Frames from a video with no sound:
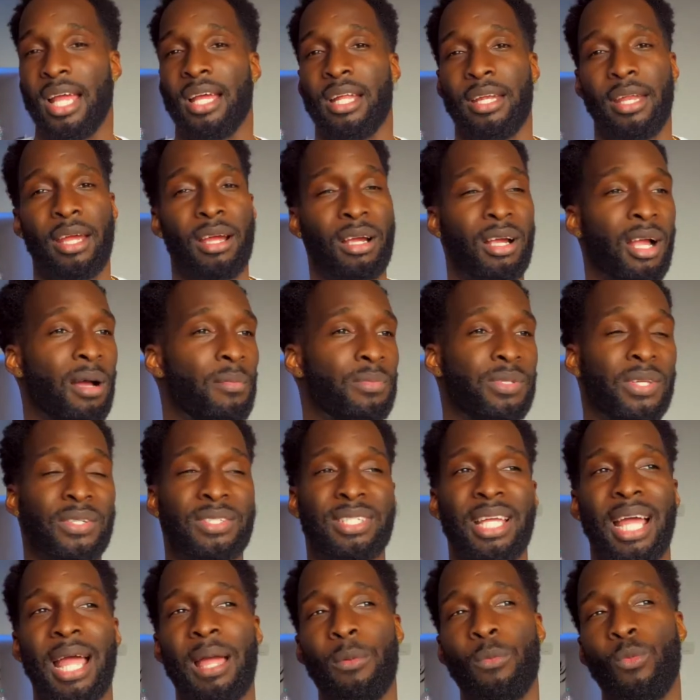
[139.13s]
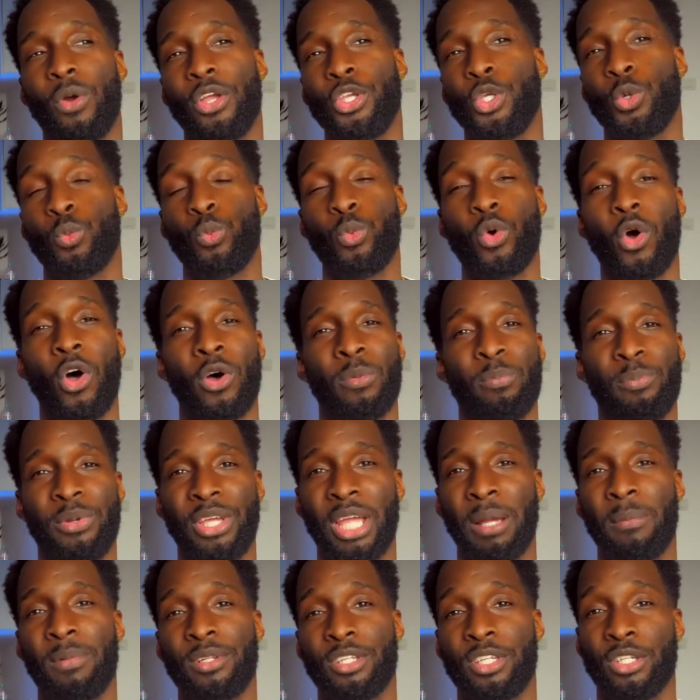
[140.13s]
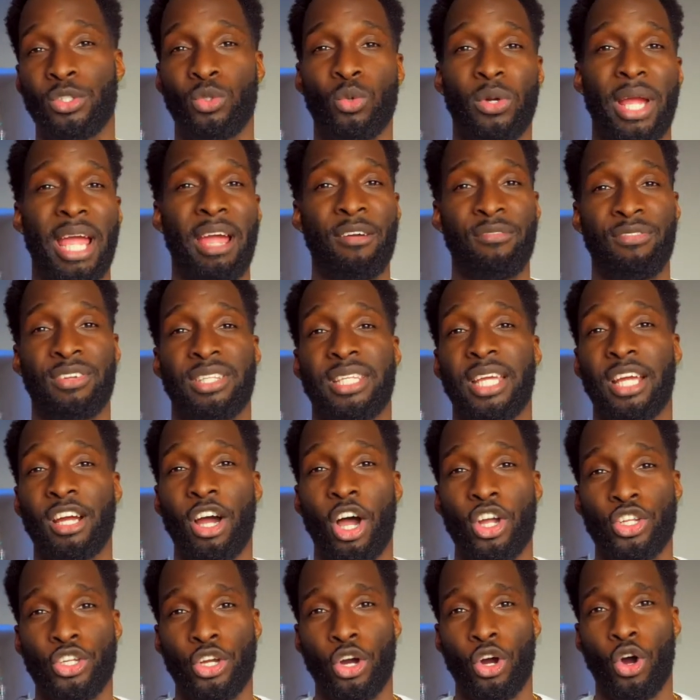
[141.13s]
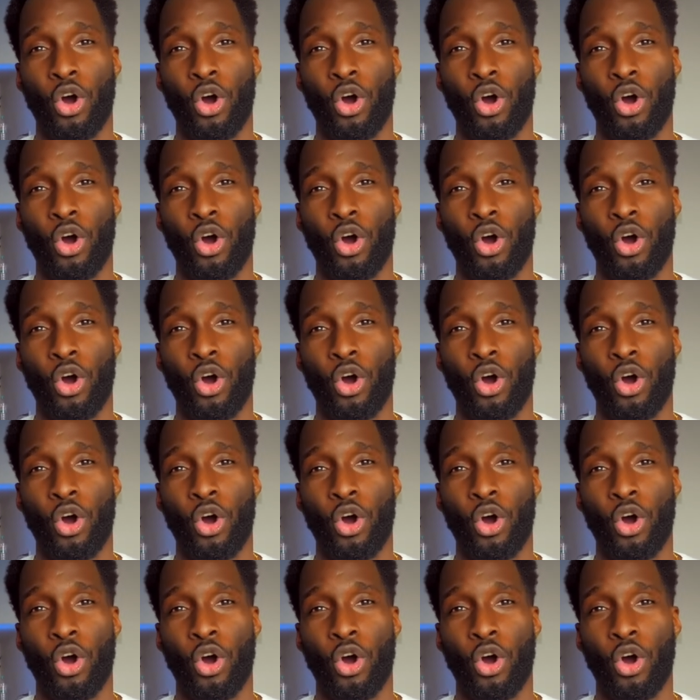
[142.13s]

There comes a time when you won't be able to do everything on your